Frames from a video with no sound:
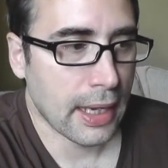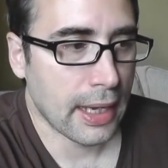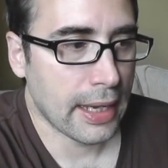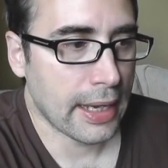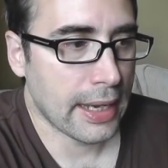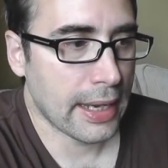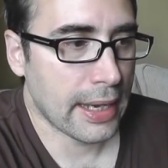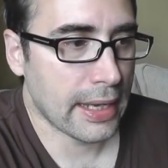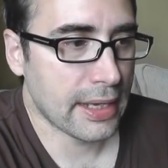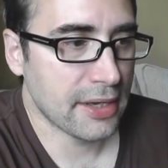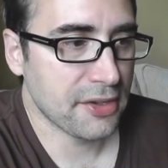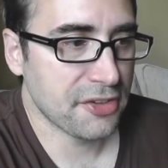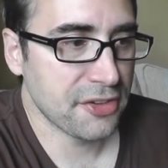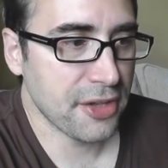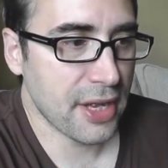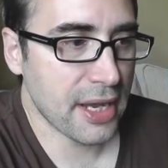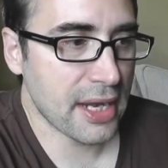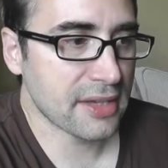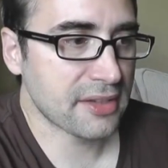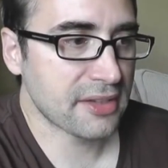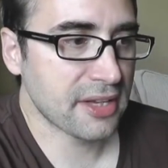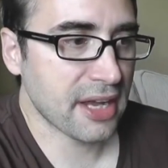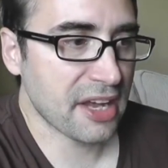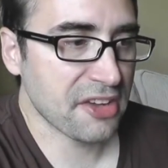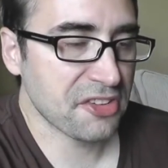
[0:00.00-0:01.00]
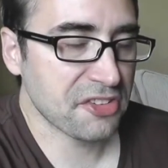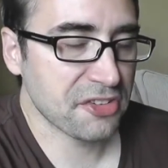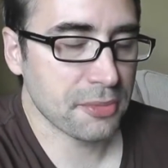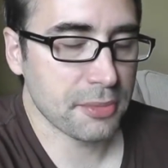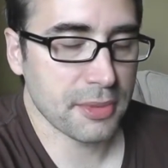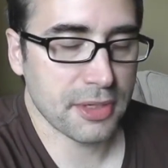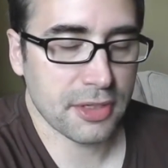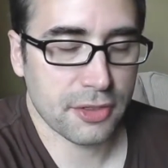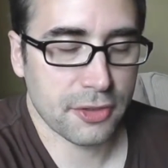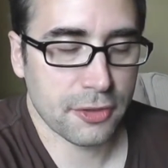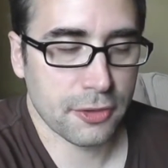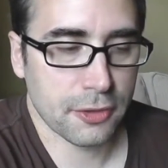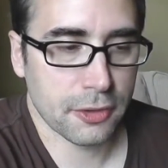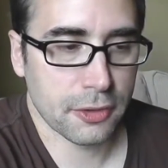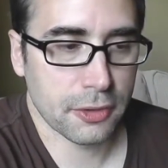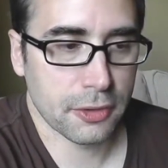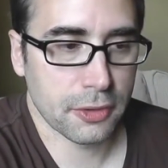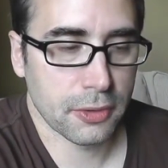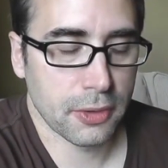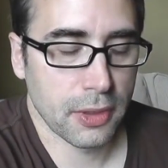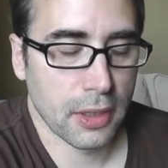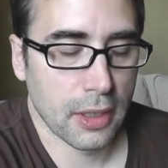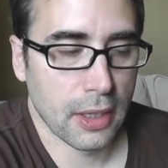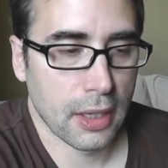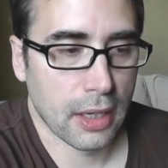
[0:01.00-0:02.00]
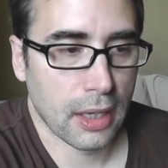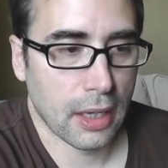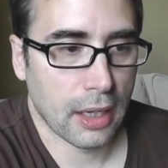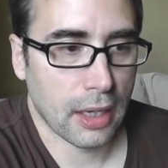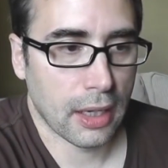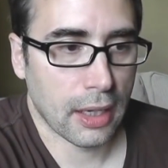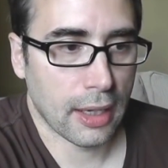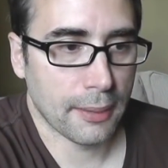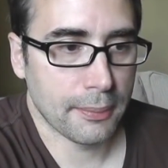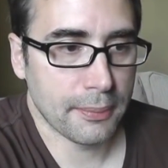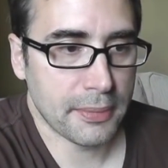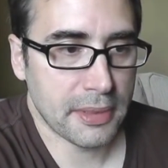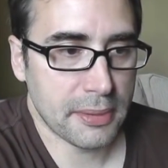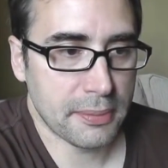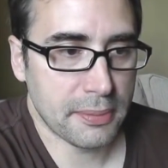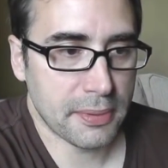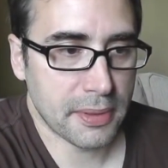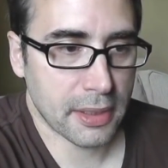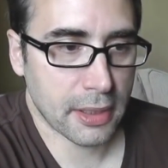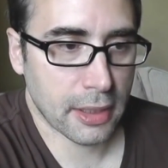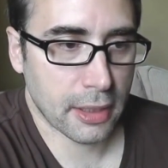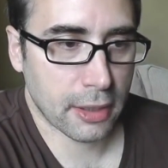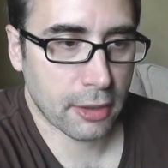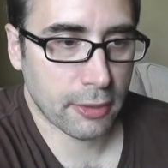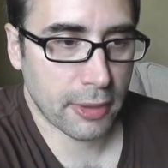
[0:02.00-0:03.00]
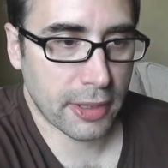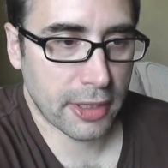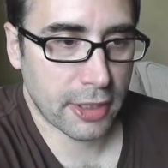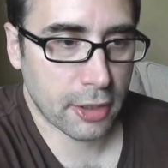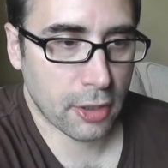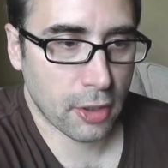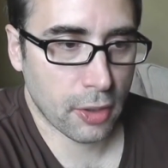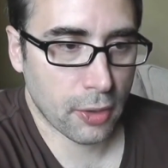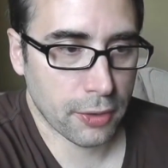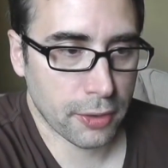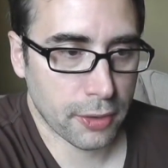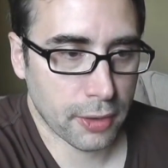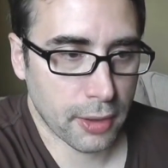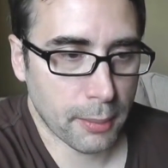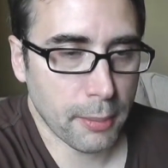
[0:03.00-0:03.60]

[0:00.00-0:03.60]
And it's not a testament to me being a great coder.